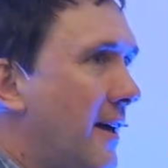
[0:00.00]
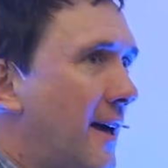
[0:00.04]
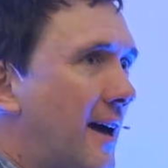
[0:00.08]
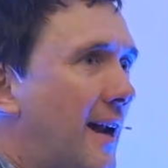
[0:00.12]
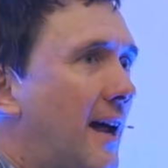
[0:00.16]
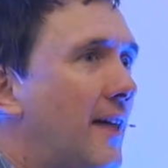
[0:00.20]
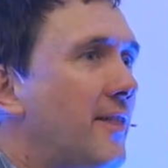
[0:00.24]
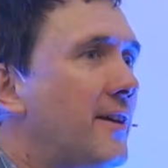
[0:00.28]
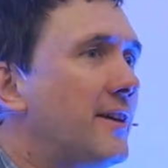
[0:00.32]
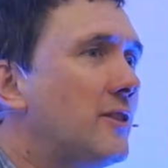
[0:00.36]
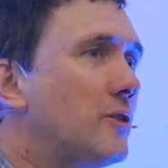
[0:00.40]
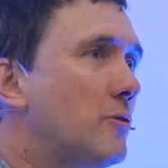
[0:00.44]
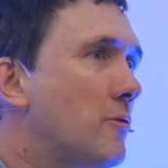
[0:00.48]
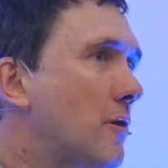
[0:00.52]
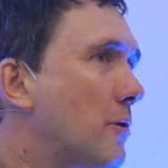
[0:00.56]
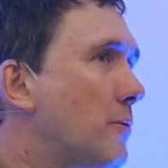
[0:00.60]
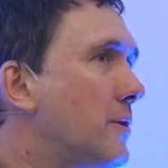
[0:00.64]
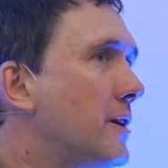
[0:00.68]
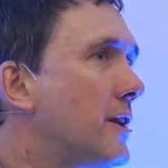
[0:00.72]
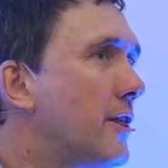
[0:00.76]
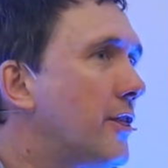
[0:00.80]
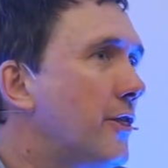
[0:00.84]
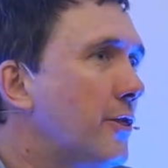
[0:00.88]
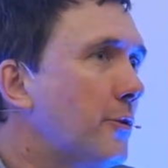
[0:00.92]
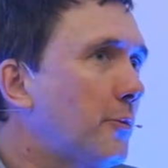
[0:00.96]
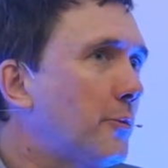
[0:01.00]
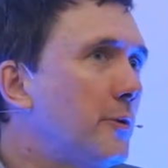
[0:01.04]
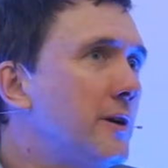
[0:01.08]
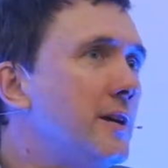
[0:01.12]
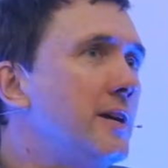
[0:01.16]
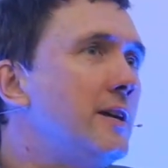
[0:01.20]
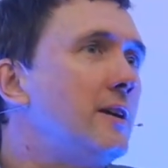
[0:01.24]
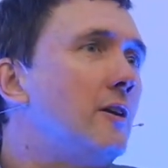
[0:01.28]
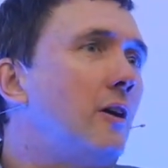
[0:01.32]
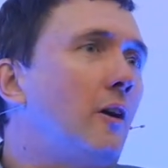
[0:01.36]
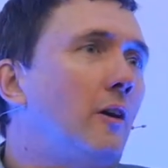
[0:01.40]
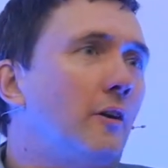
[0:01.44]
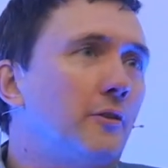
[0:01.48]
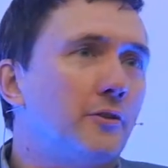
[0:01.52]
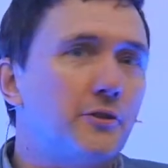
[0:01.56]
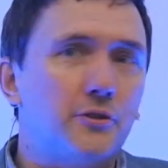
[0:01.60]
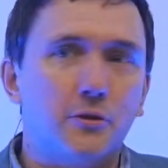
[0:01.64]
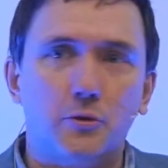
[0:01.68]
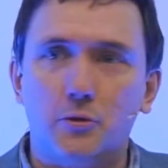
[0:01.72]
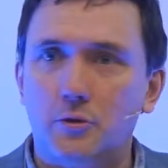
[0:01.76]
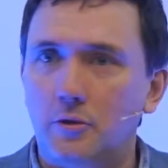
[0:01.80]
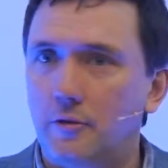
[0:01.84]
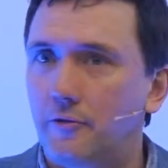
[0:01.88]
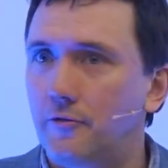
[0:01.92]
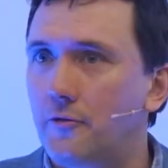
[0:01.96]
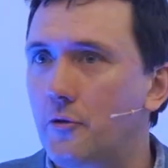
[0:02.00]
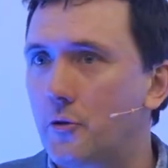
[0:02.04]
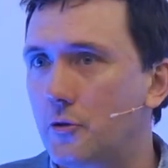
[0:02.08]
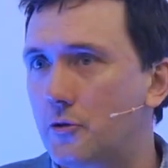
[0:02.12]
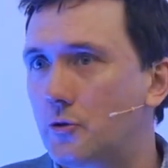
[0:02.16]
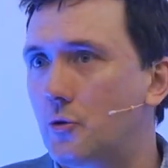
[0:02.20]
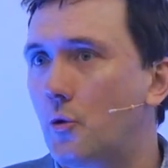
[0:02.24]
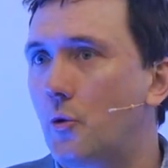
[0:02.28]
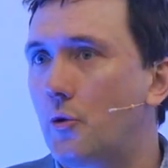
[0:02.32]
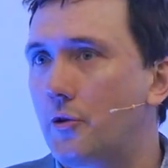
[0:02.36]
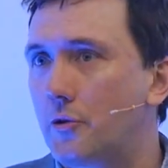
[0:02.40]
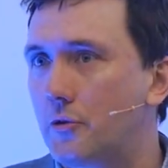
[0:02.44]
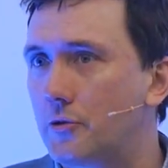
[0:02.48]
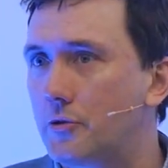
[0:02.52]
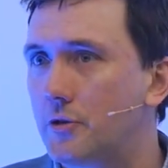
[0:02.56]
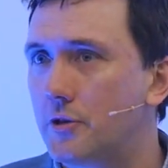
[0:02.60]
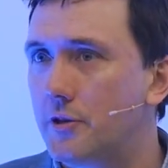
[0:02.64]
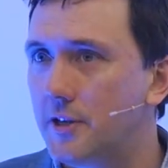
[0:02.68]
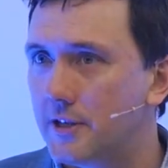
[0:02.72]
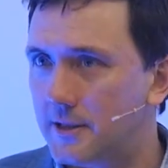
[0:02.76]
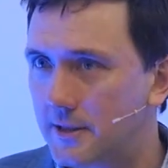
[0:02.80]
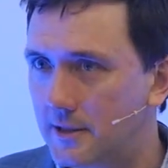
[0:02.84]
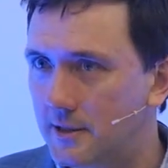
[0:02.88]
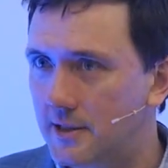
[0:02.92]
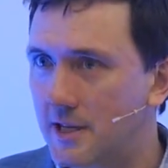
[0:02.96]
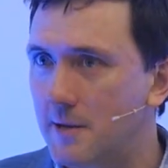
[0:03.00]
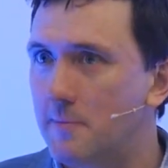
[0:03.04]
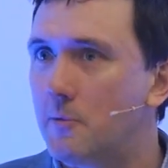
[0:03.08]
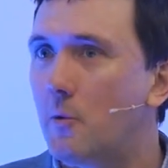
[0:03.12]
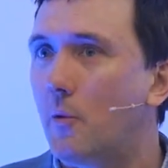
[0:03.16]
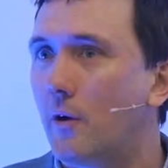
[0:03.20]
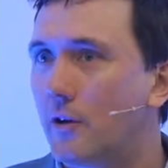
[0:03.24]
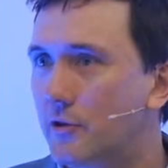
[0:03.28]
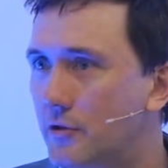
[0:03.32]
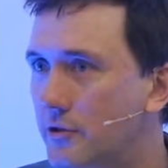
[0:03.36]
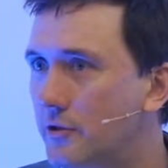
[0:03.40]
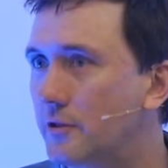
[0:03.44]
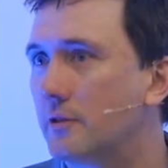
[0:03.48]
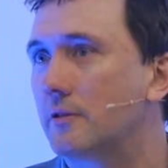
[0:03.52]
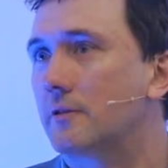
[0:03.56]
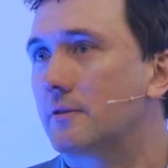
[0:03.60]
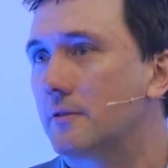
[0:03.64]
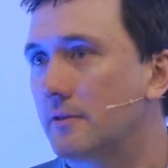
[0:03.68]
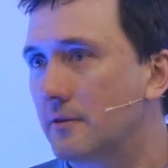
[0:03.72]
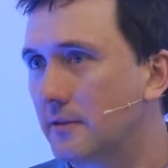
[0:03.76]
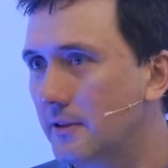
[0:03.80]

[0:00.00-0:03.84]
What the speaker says: And I think there are really three answers to first order to this deep question.